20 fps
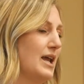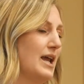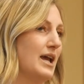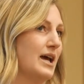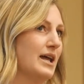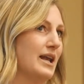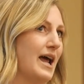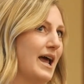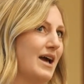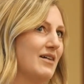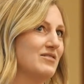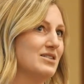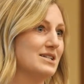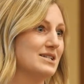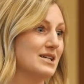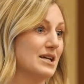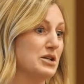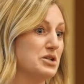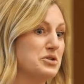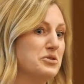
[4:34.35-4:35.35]
And I have to
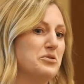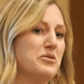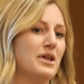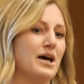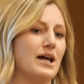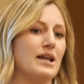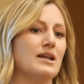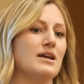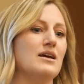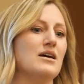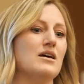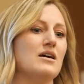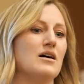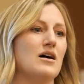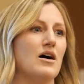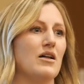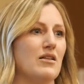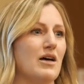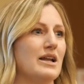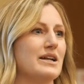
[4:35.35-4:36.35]
say, too, that
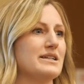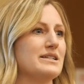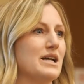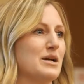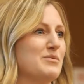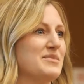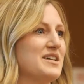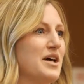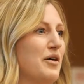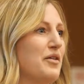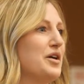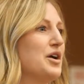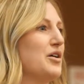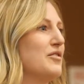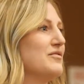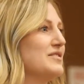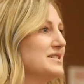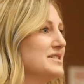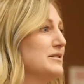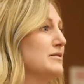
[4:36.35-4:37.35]
a lot of times healthcare
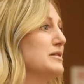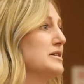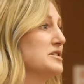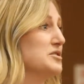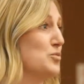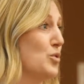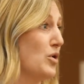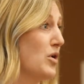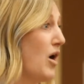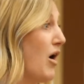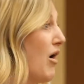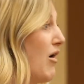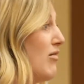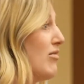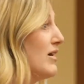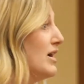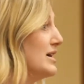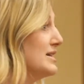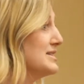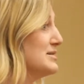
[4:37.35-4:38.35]
facilities will call
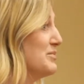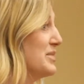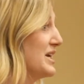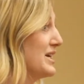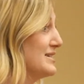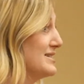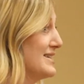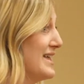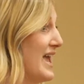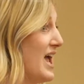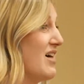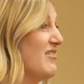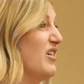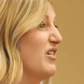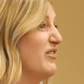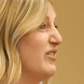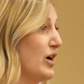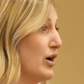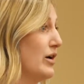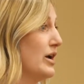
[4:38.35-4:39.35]
us because they have a
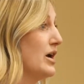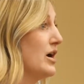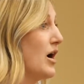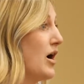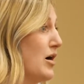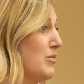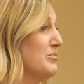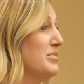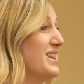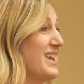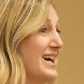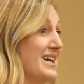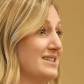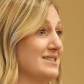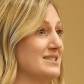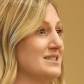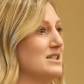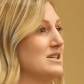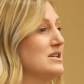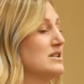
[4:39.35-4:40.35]
very
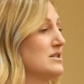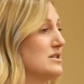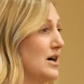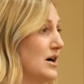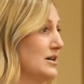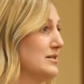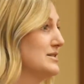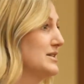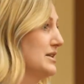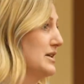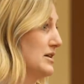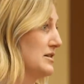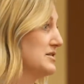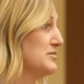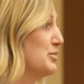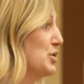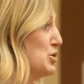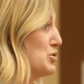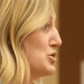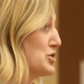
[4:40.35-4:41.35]
complex toxic
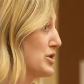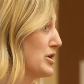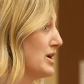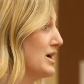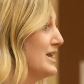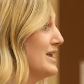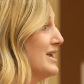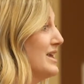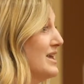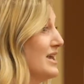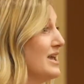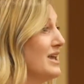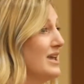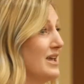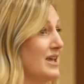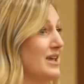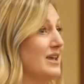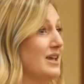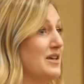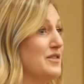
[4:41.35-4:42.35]
exposure
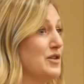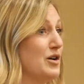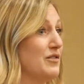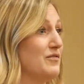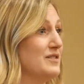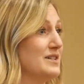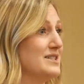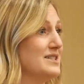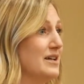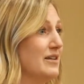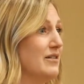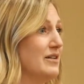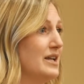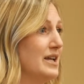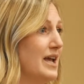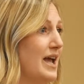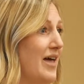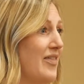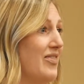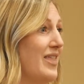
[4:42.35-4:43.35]
in their
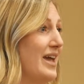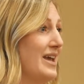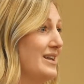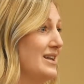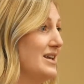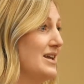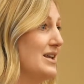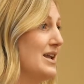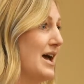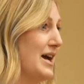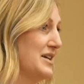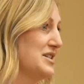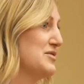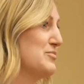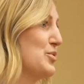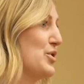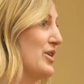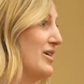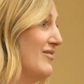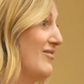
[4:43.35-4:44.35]
facility and they need
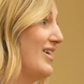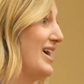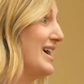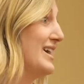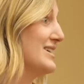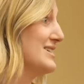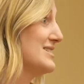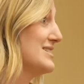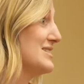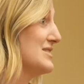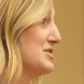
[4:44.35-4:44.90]
expert advice.